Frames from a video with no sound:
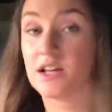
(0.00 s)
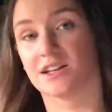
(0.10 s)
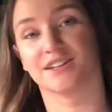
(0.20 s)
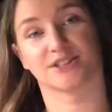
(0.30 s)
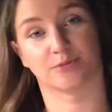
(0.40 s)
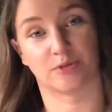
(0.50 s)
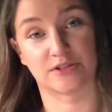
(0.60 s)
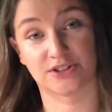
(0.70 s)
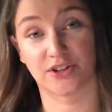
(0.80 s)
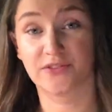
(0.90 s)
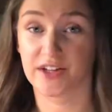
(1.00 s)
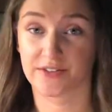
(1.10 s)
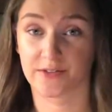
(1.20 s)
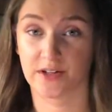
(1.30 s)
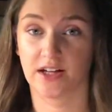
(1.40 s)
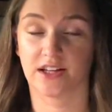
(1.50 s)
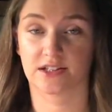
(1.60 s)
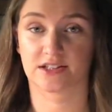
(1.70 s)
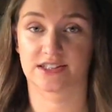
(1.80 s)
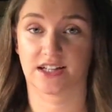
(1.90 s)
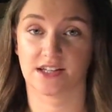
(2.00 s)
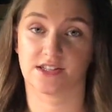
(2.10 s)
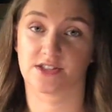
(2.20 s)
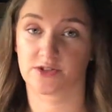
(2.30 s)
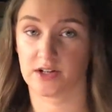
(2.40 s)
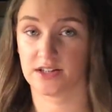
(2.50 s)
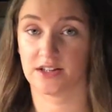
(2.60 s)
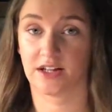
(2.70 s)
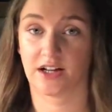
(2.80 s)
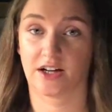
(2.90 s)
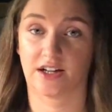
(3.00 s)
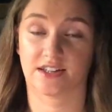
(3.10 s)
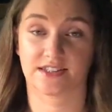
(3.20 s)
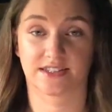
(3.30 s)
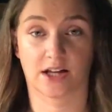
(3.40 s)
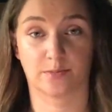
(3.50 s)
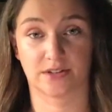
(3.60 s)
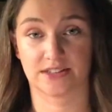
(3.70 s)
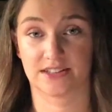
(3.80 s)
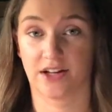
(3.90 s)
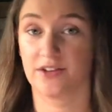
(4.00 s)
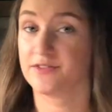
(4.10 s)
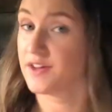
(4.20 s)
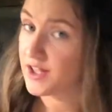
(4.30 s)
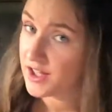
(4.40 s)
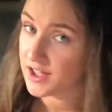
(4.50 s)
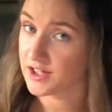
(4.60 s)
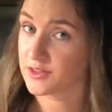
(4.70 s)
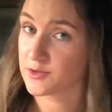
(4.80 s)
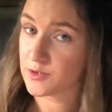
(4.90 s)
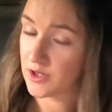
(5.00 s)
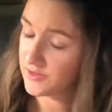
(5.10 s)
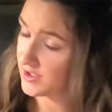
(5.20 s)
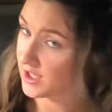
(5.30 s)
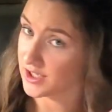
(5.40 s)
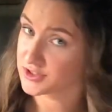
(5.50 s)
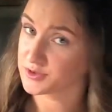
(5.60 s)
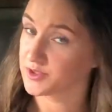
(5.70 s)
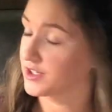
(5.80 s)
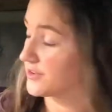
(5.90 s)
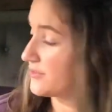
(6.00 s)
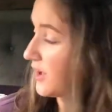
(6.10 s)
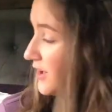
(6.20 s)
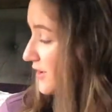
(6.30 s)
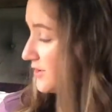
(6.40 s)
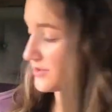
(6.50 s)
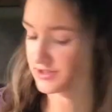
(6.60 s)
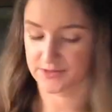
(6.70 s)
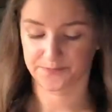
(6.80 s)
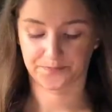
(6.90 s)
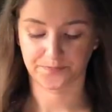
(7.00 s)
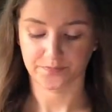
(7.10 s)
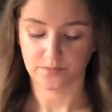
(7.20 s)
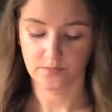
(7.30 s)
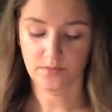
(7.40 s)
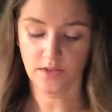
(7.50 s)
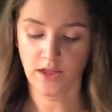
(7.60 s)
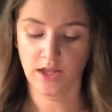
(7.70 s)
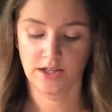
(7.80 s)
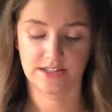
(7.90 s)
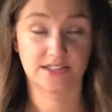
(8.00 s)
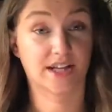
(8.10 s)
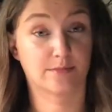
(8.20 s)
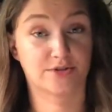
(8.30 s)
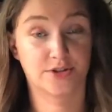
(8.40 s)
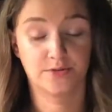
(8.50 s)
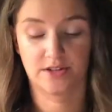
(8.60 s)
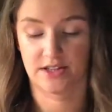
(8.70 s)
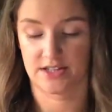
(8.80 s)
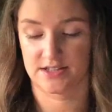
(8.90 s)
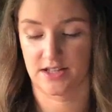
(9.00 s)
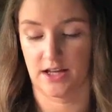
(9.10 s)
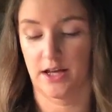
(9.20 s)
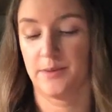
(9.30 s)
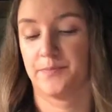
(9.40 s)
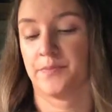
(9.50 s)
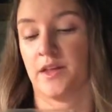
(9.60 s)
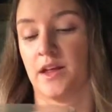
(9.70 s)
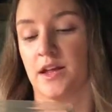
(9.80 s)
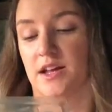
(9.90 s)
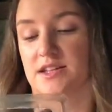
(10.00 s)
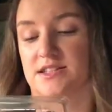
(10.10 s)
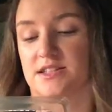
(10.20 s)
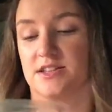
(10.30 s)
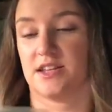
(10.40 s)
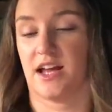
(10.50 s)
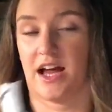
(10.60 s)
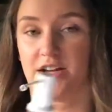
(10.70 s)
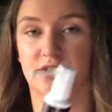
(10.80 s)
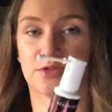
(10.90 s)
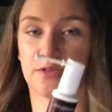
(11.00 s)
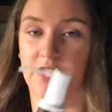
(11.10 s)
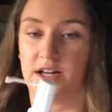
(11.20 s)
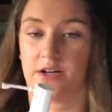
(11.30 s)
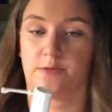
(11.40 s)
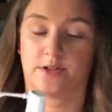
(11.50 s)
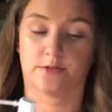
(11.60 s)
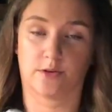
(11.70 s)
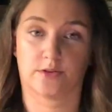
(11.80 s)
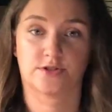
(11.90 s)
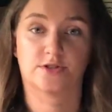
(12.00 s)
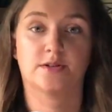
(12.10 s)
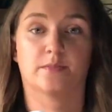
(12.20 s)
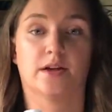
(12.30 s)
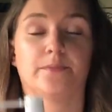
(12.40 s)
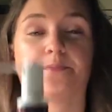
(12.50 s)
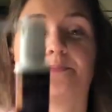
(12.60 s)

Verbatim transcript: These are both sulfate free and they're designed to strengthen the hair at the scalp itself and throughout the actual hair follicles. Step 2 in this kit is the actual hair regrowth treatment.